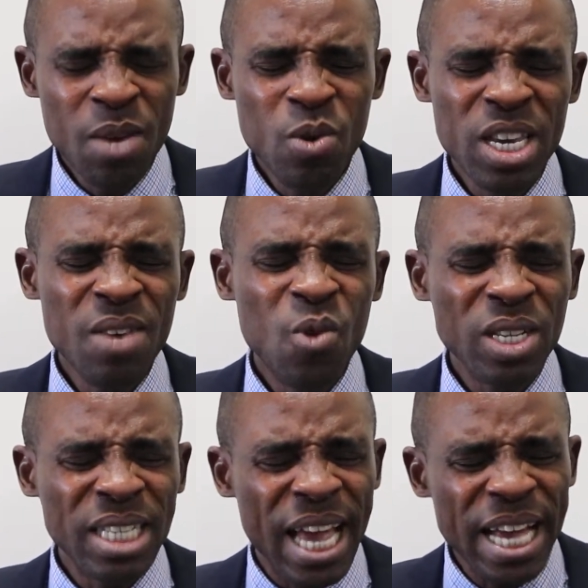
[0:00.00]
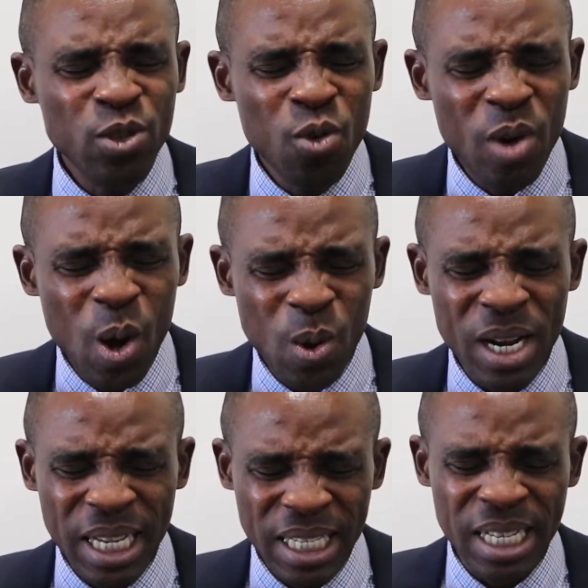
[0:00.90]
it will give us edge over
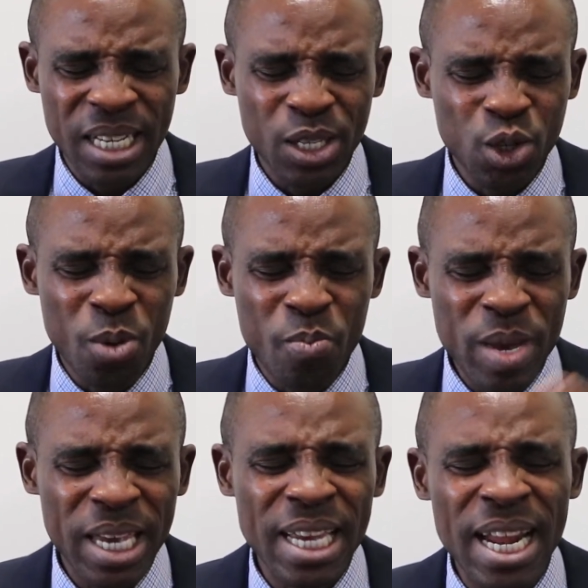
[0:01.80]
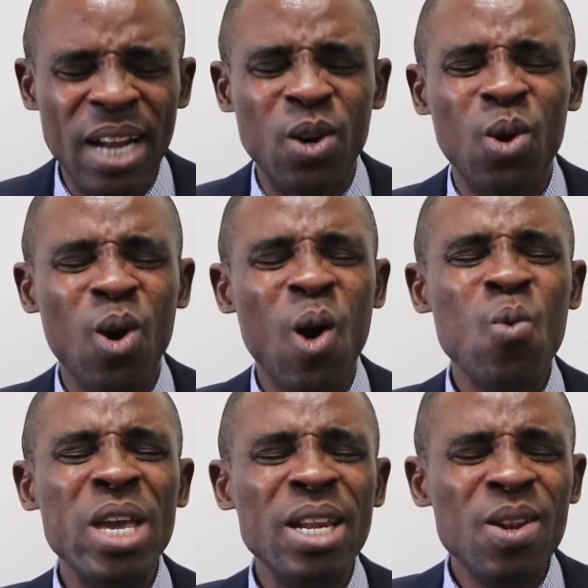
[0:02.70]
others in decision making and Lord,
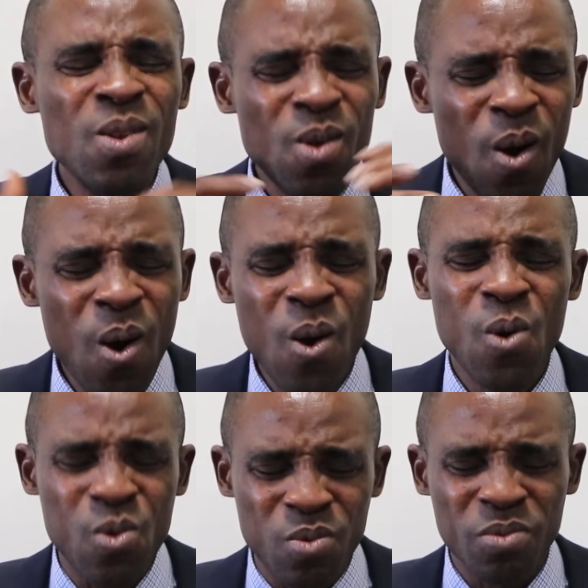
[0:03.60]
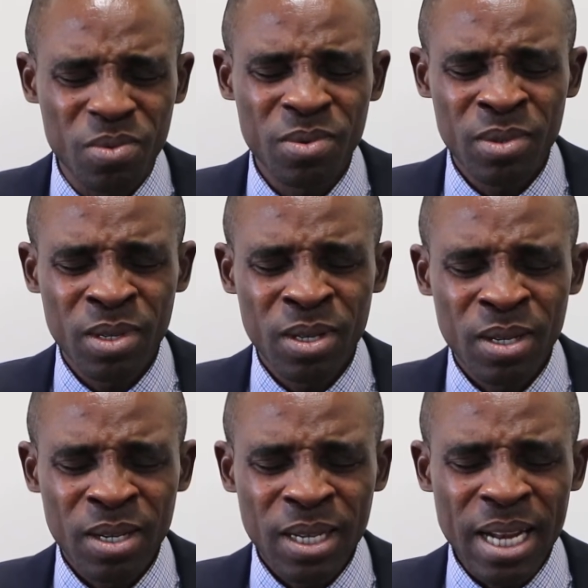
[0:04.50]
we know
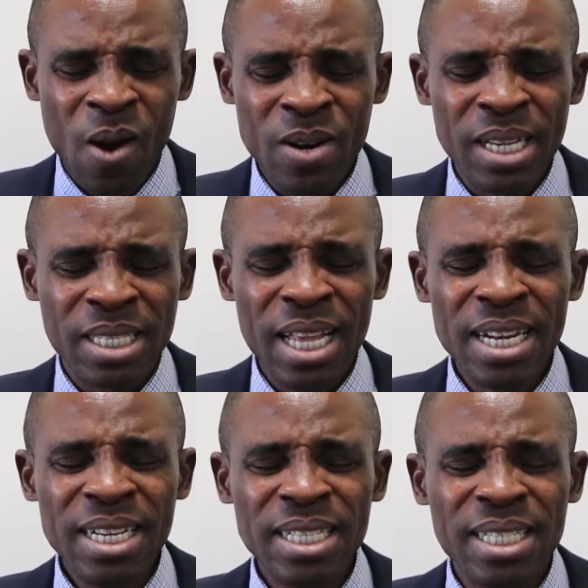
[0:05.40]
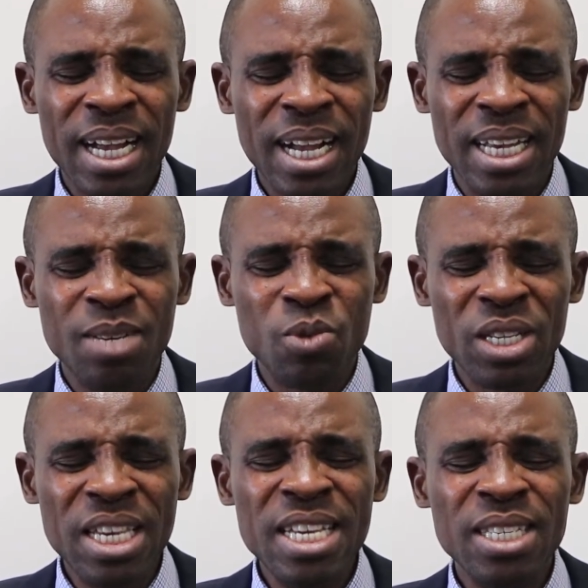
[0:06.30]
that understanding the
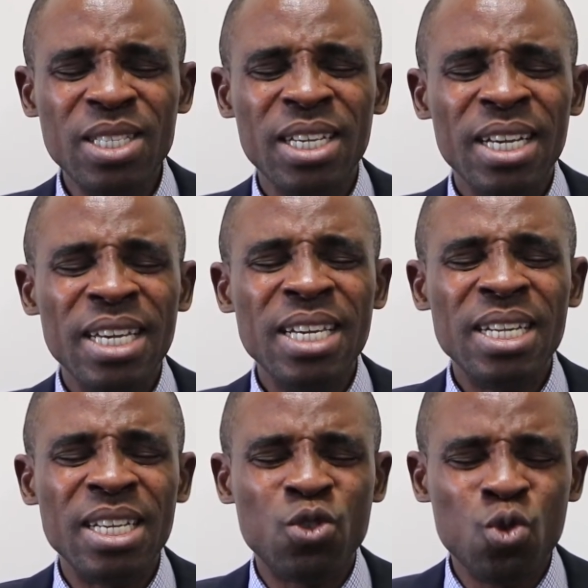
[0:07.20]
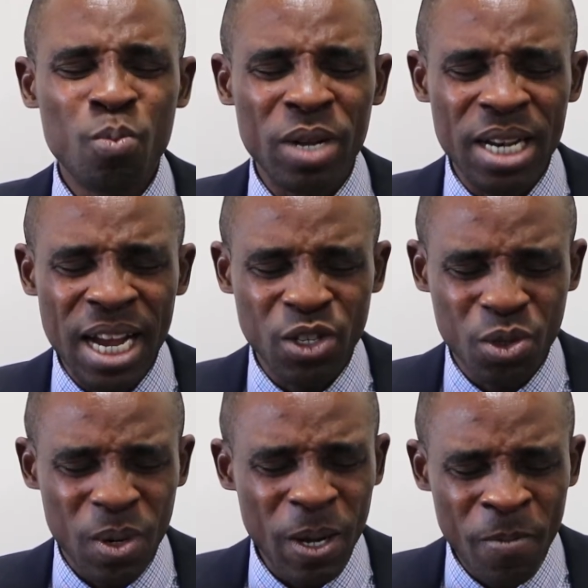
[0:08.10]
times is in the
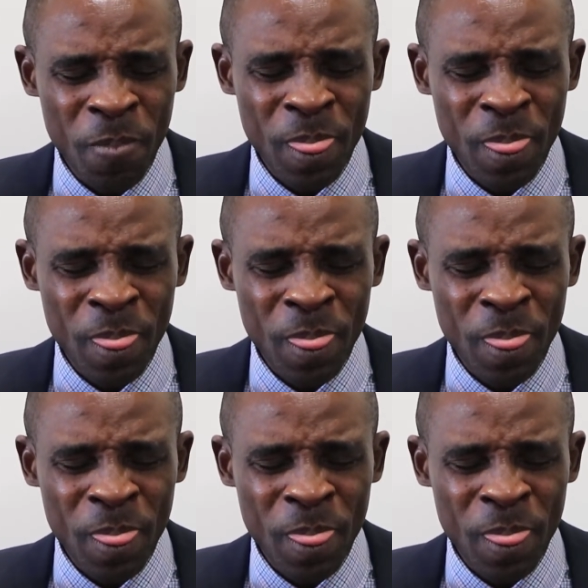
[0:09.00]
supernatural